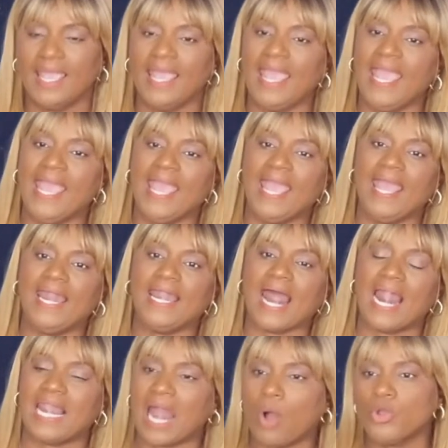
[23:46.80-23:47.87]
and
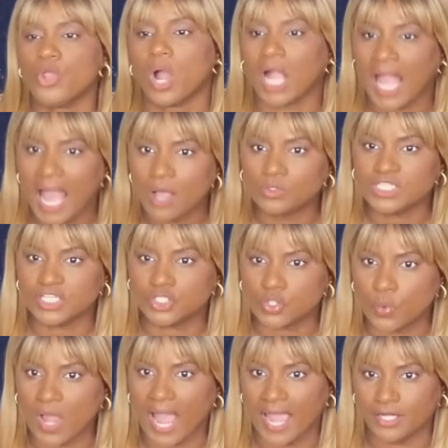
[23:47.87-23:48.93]
allow your accountant
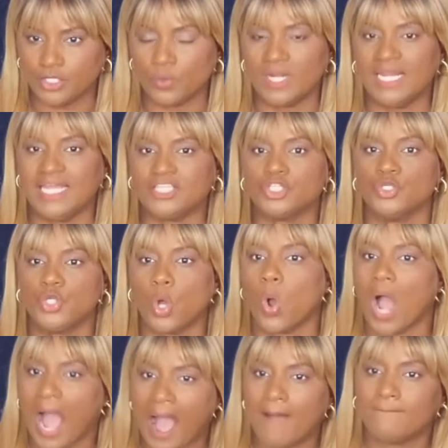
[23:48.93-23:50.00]
to guide you and let you know
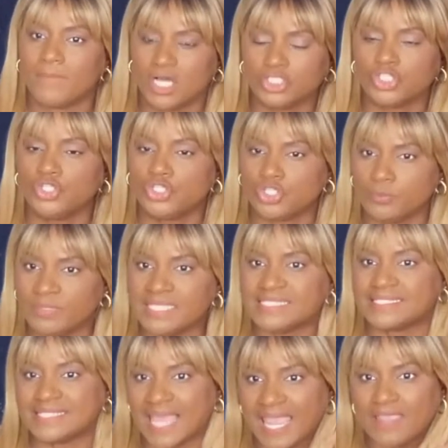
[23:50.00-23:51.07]
how much you should be
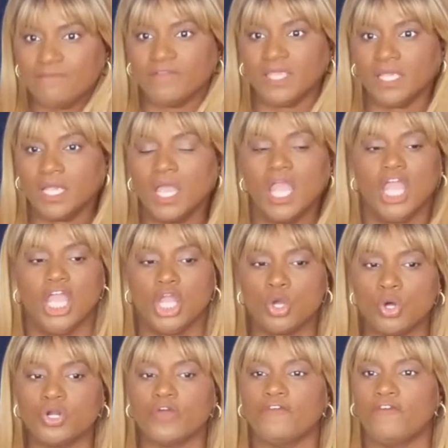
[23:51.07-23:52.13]
saving
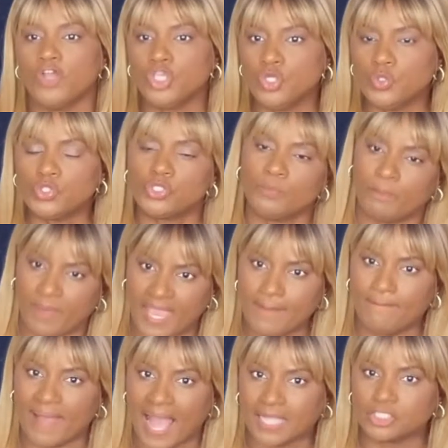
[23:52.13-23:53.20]
in order for you to
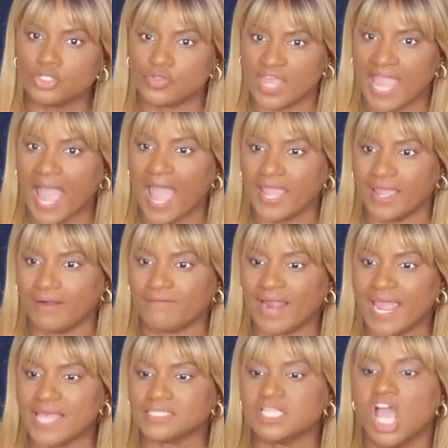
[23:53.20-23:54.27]
pay back to the
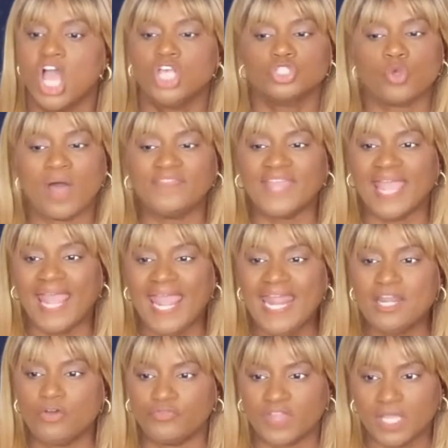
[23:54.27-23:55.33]
IRS. So at the
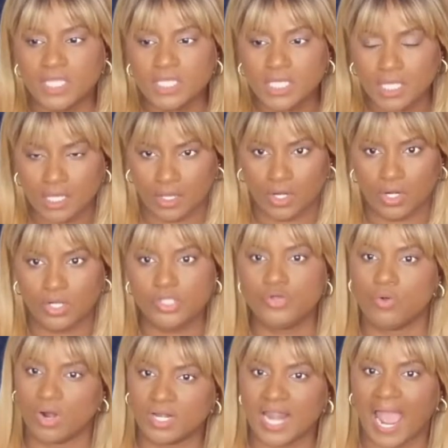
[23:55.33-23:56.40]
end of the year,
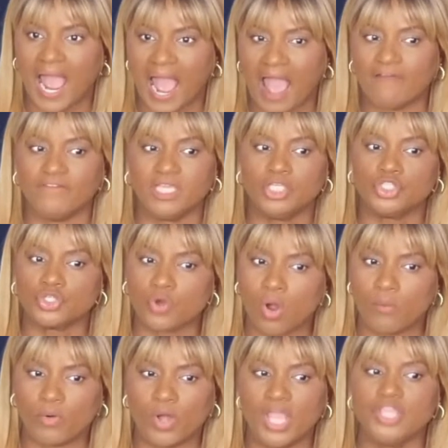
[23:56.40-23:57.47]
you are not having
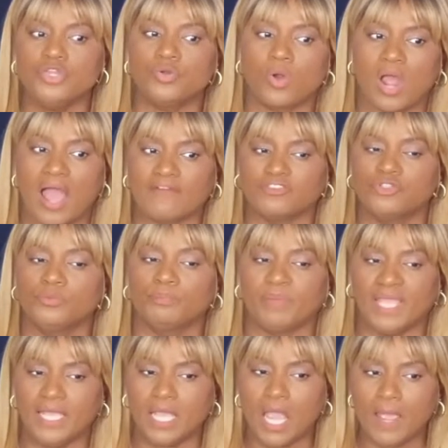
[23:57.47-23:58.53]
trouble and you don't have to
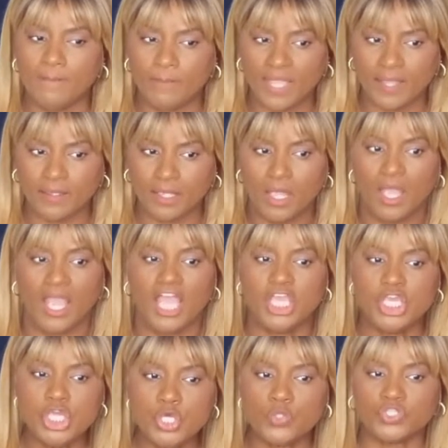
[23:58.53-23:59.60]
pay a
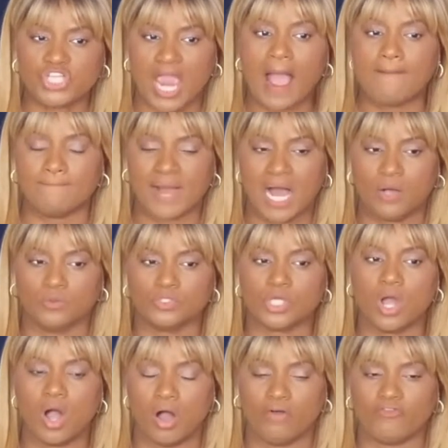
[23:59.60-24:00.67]
huge amount
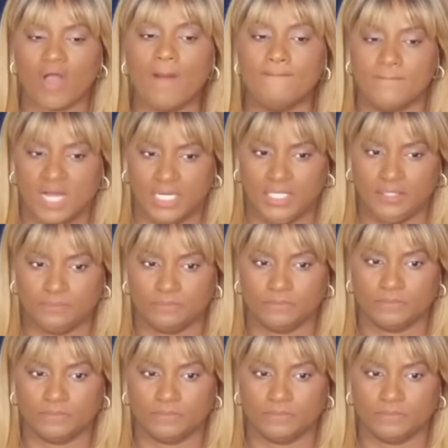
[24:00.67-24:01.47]
of money.